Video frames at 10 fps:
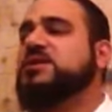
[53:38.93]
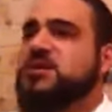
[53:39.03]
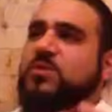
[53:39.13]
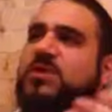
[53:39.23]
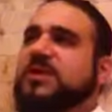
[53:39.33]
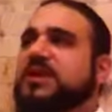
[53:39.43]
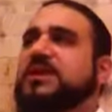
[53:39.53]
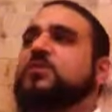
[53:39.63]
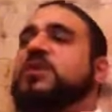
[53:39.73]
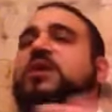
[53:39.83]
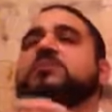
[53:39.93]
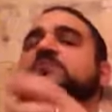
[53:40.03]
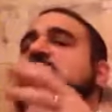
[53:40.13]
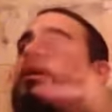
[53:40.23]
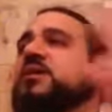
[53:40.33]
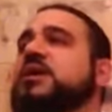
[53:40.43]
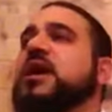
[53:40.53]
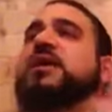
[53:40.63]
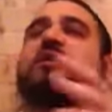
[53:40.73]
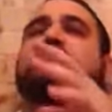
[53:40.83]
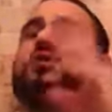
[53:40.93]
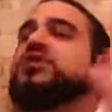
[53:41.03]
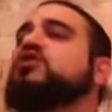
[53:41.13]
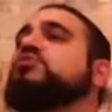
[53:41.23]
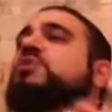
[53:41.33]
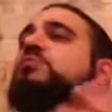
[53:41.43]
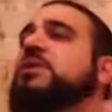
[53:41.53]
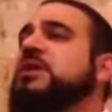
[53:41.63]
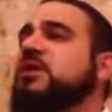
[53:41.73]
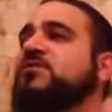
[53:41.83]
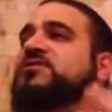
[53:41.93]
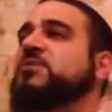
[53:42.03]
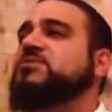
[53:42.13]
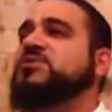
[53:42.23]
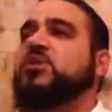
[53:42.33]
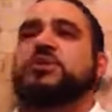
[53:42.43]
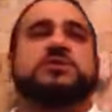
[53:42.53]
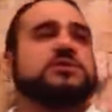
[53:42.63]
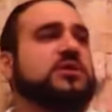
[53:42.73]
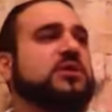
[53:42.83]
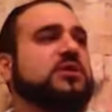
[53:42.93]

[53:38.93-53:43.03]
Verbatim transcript: So we think that we could make God into a human being of some sorts.